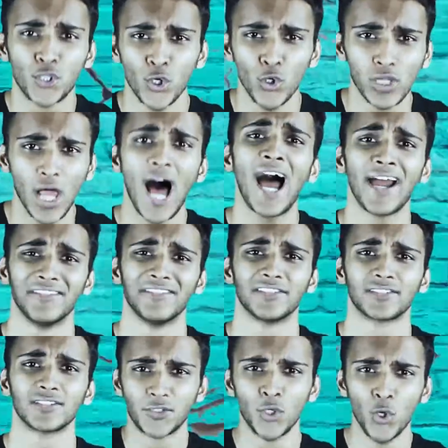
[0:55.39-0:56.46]
two
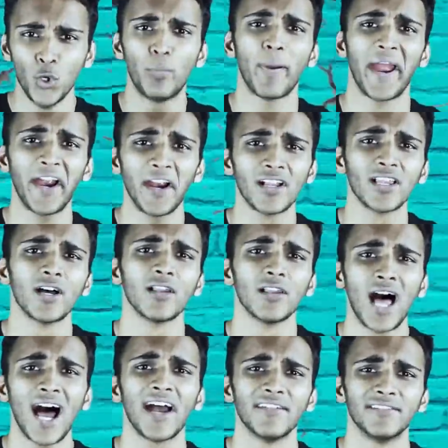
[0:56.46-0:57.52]
lives. Two parallel
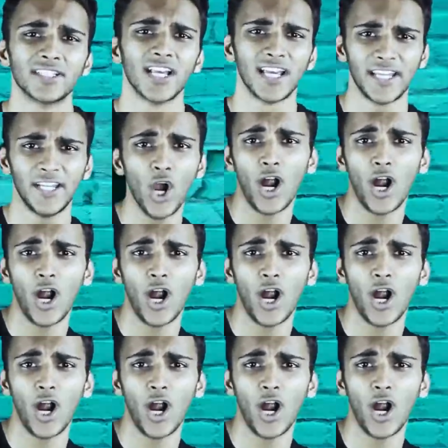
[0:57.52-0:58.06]
lives. He